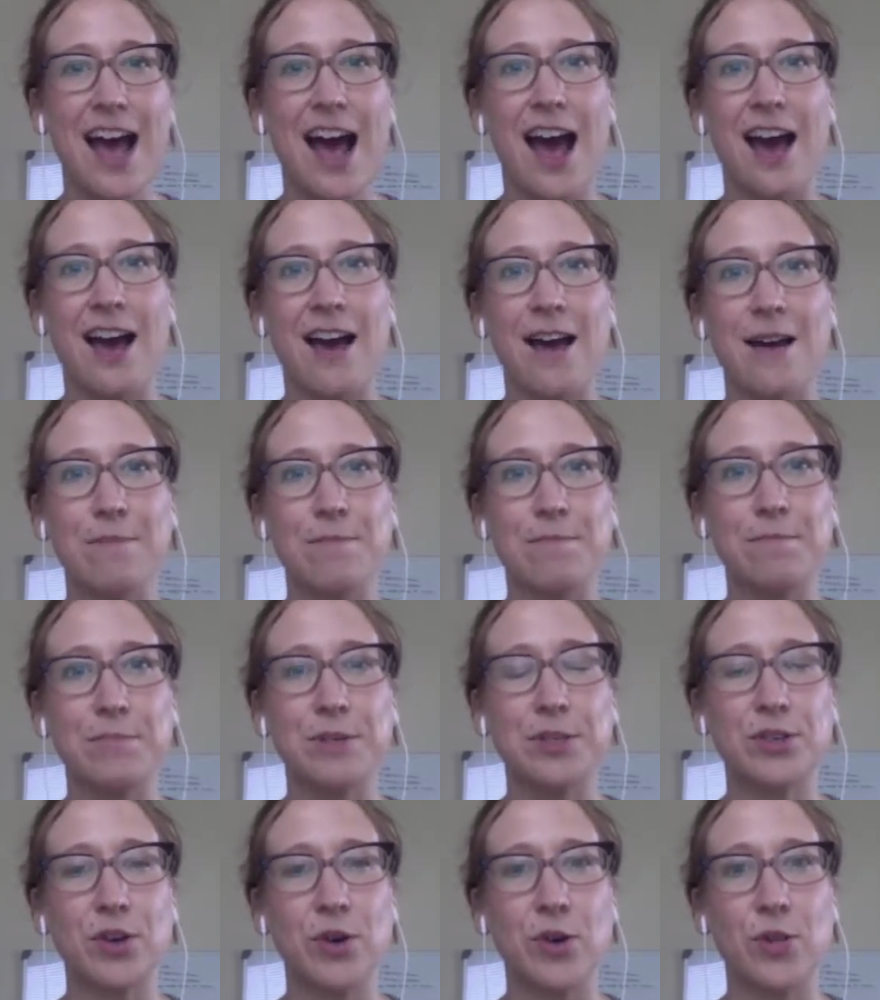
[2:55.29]

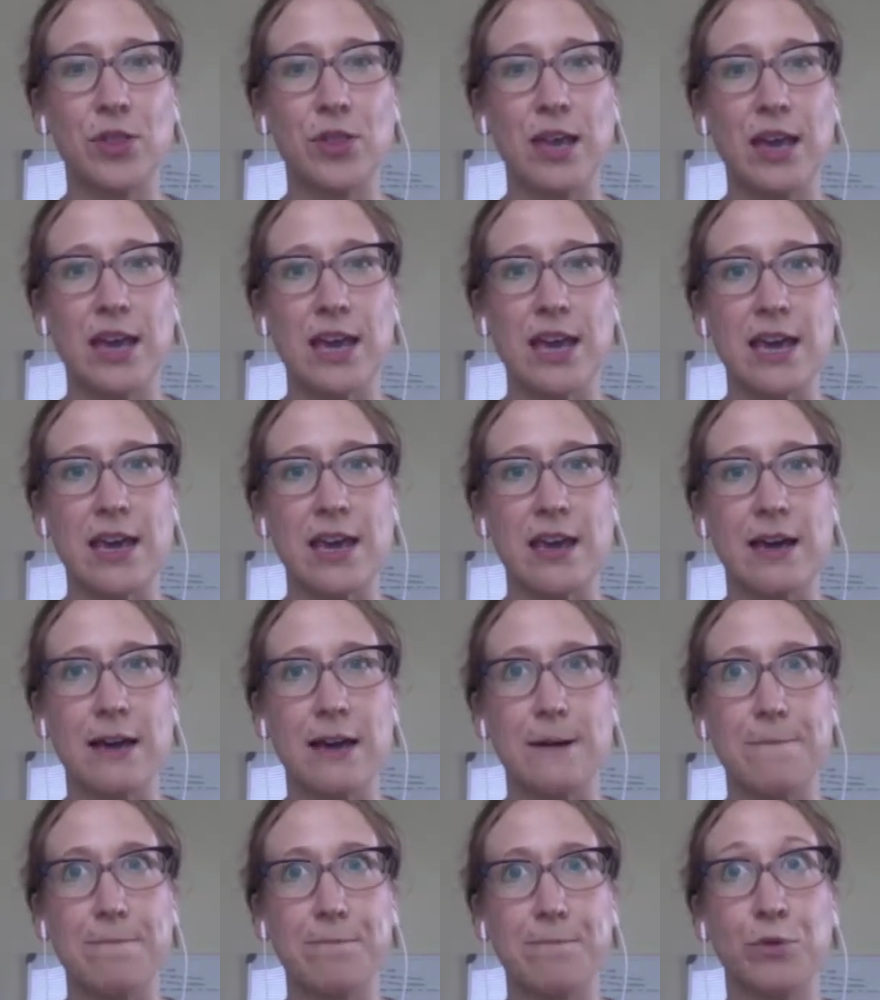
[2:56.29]
So they
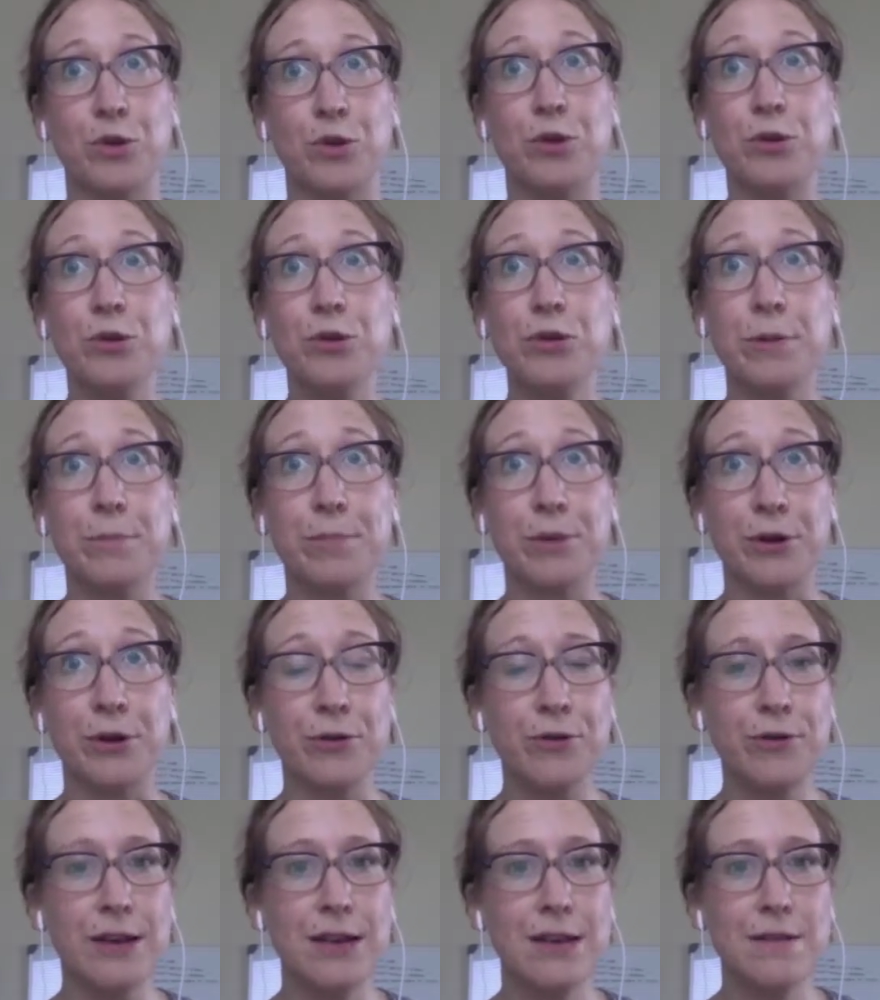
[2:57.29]
grew the
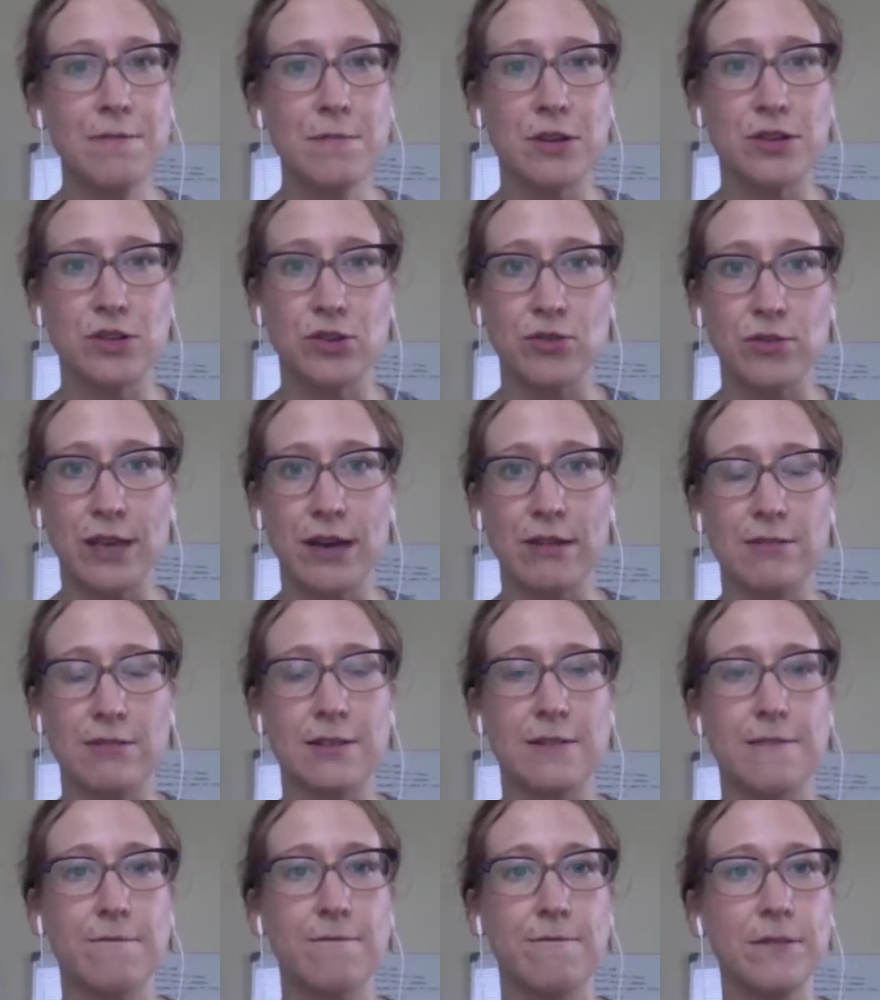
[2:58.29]
program in
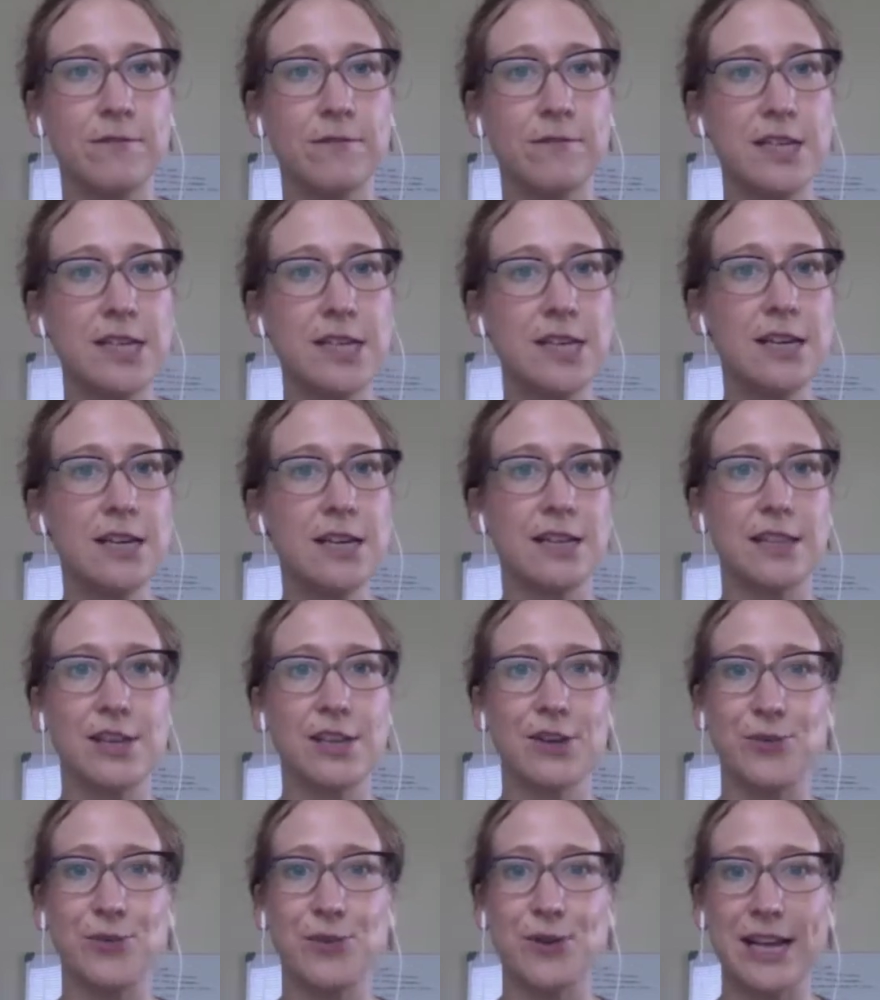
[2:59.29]
2015, and
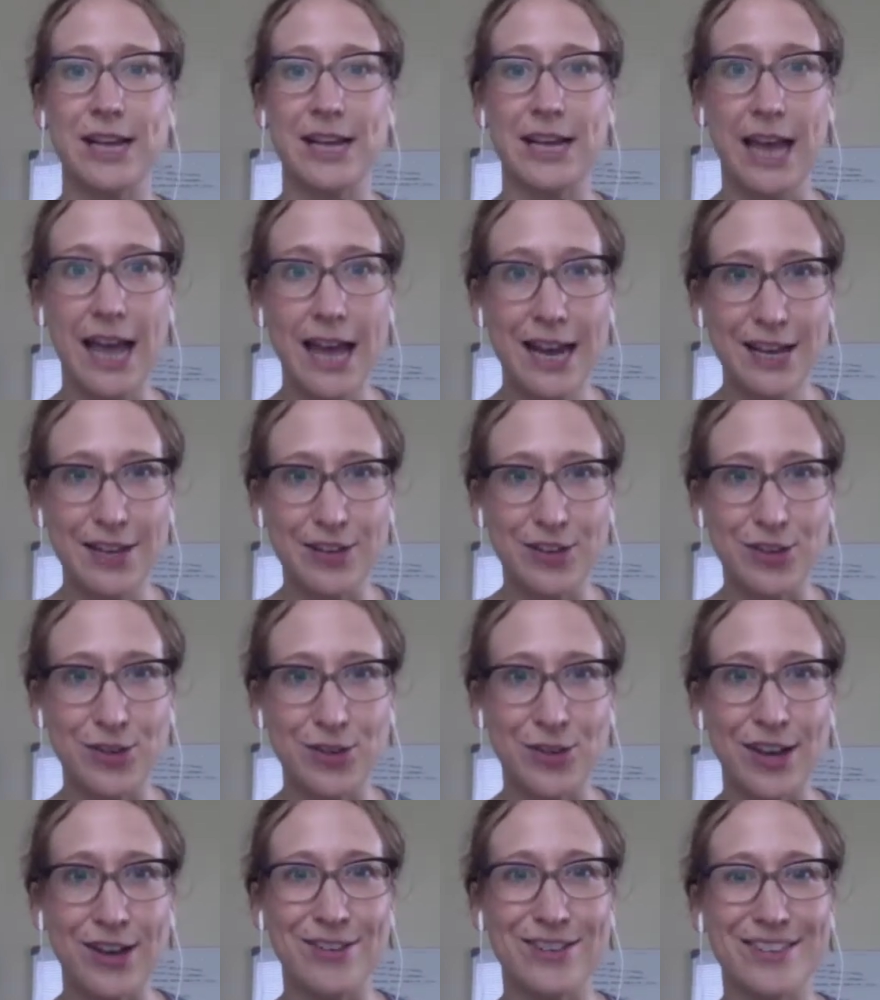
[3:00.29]
they grew it again in
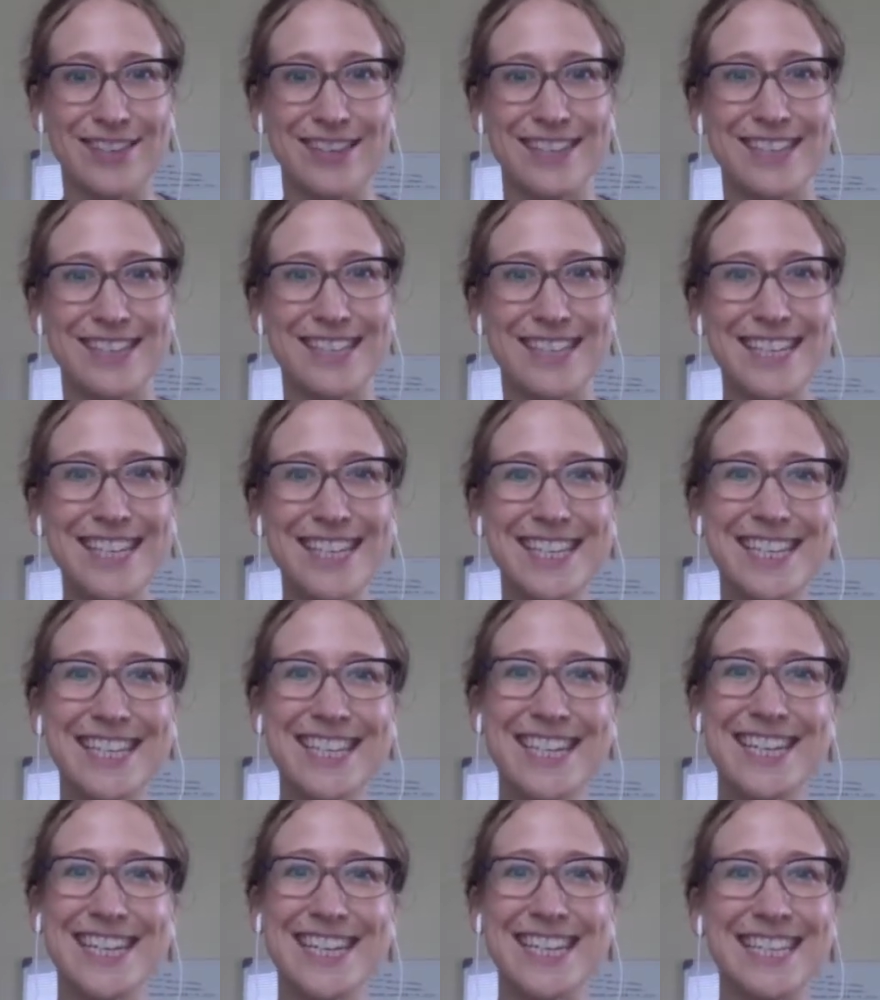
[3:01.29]

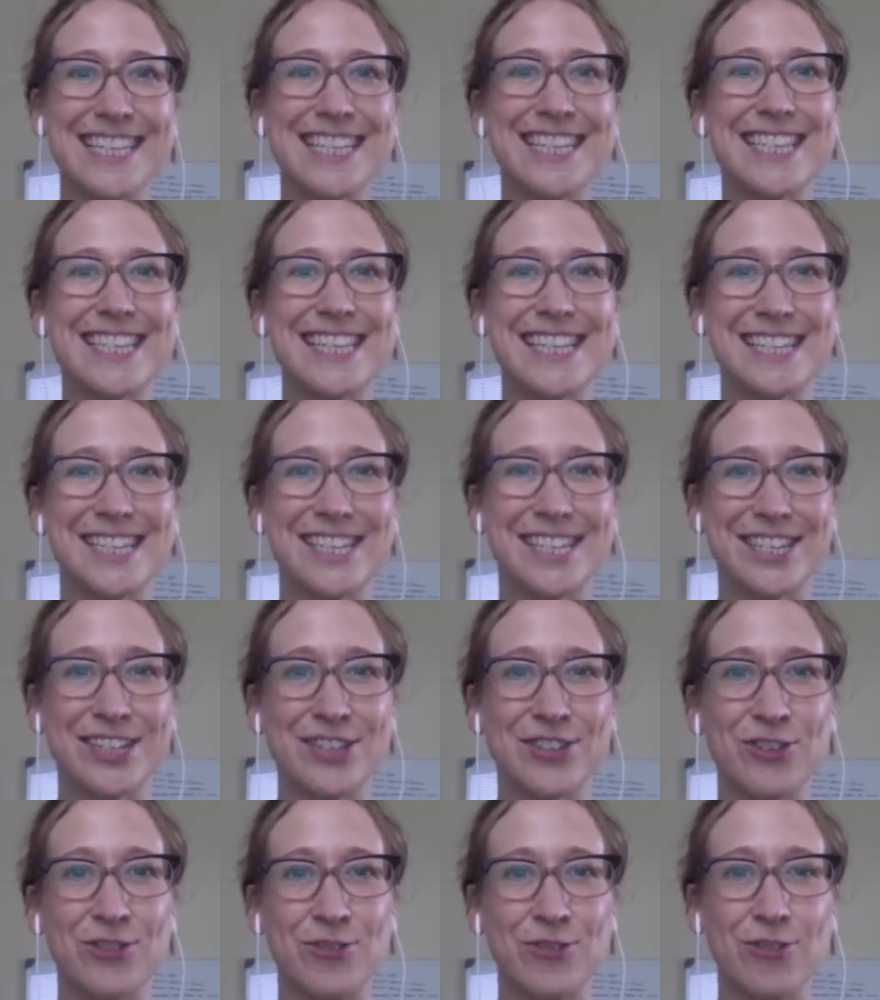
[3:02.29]
2016, and it's
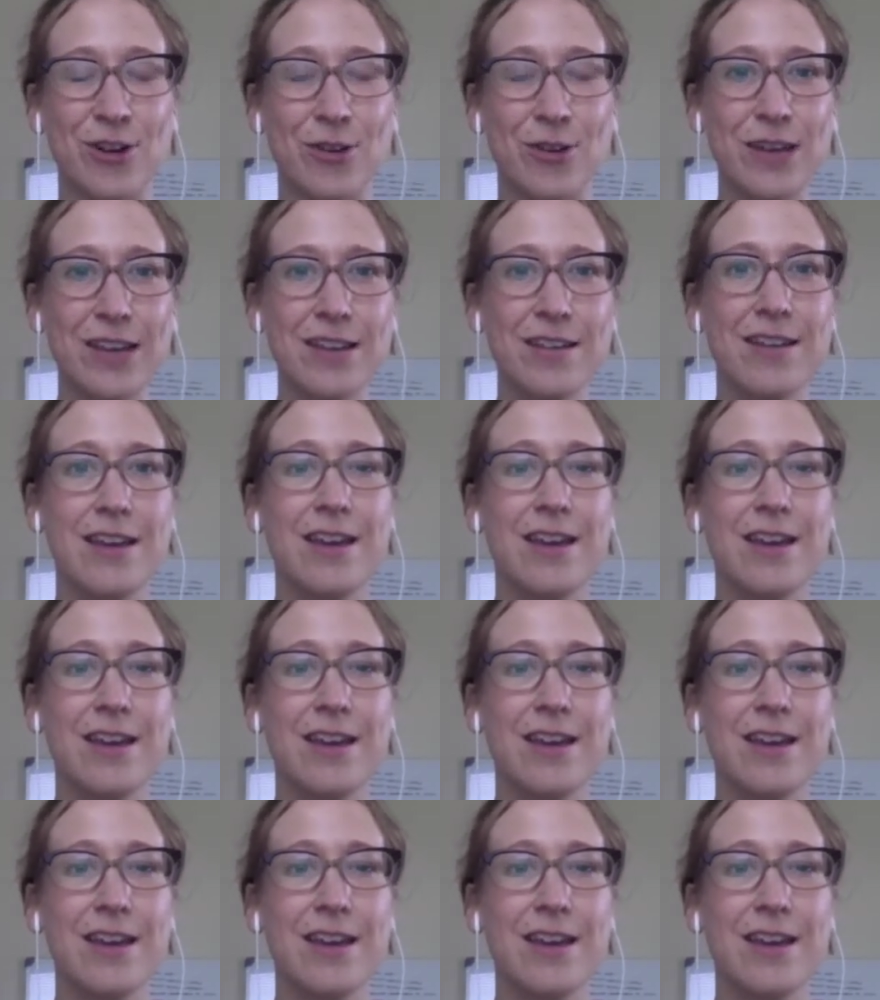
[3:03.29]
still growing.